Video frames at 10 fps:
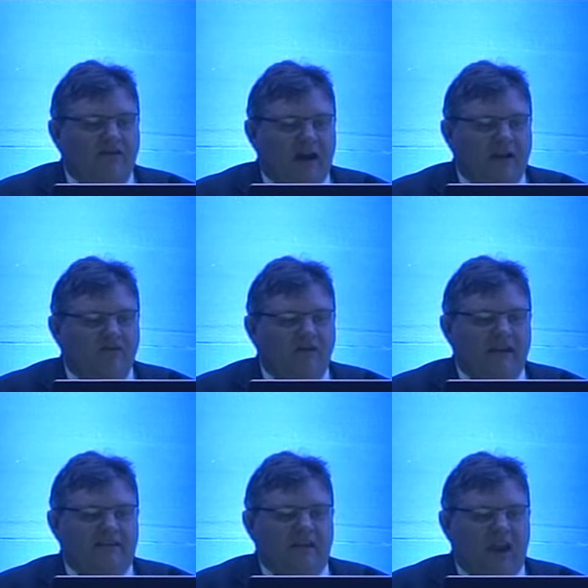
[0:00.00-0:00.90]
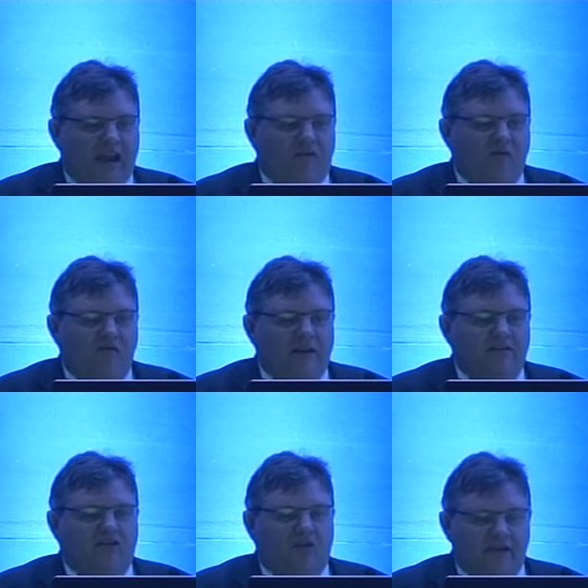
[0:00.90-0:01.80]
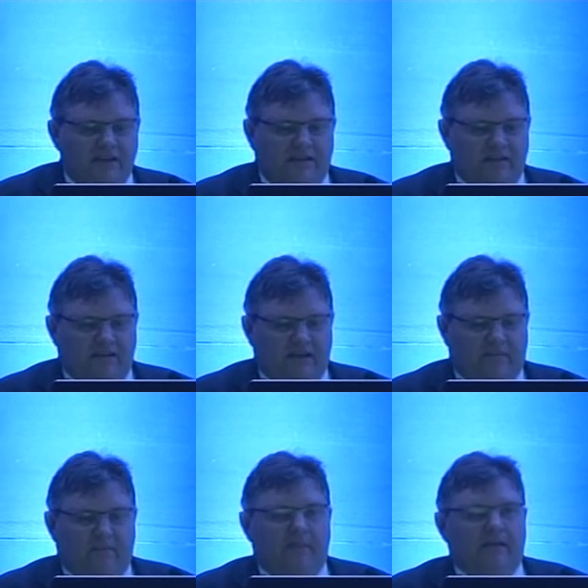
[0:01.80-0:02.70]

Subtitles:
value is the equivalent conicity.